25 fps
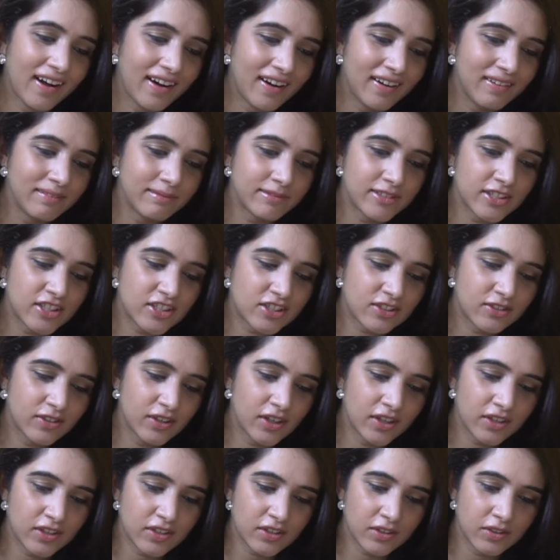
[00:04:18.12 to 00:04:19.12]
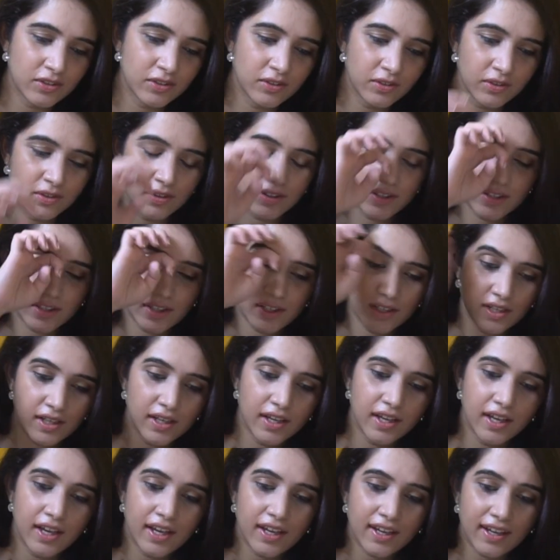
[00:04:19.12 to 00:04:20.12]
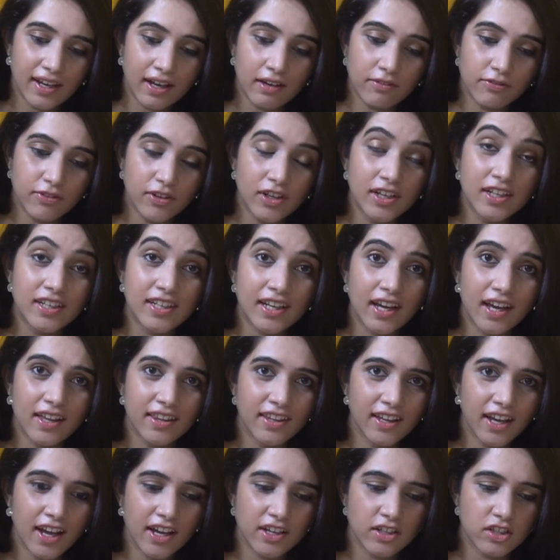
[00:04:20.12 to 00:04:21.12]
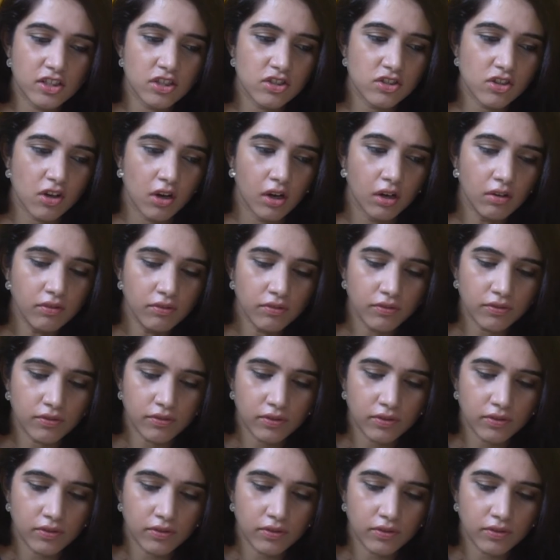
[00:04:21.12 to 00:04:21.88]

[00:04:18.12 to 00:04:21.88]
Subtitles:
I'm just going to carefully tear the edges off.